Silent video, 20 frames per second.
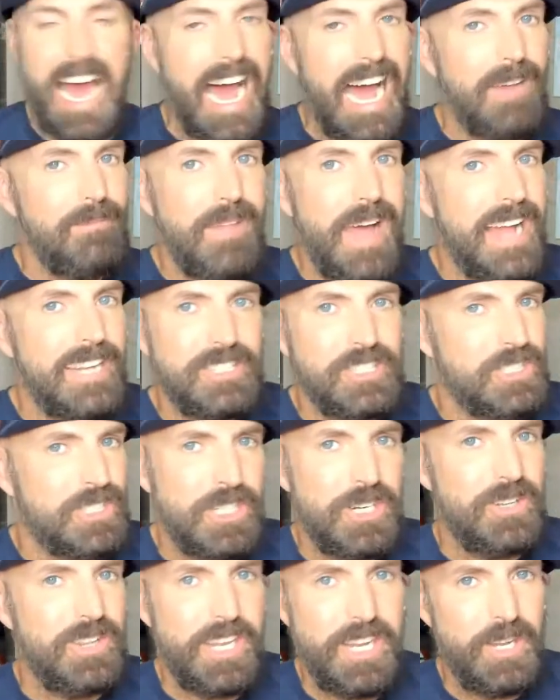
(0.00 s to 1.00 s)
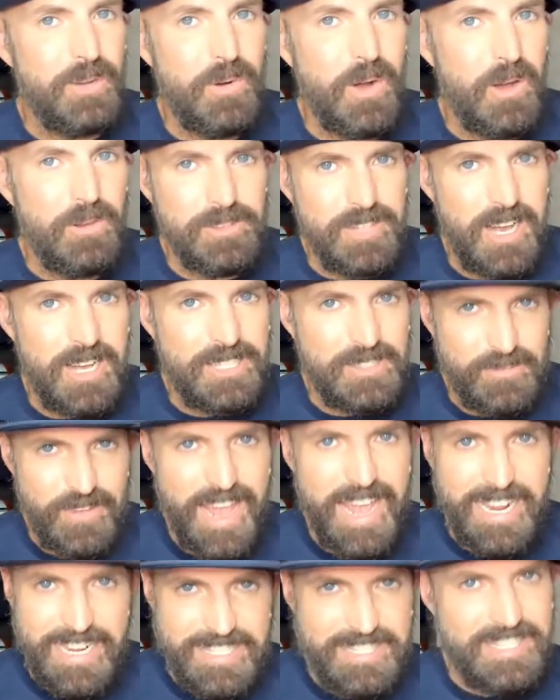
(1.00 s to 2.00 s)
I'm not sure that you own Las
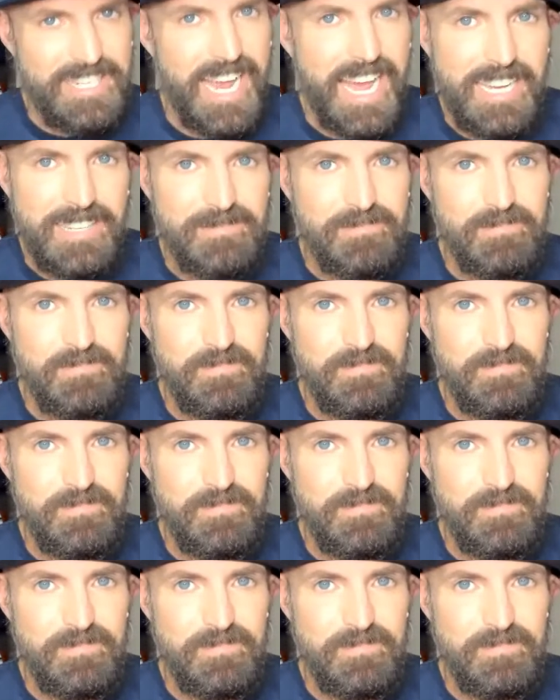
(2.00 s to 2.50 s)
Vegas yet.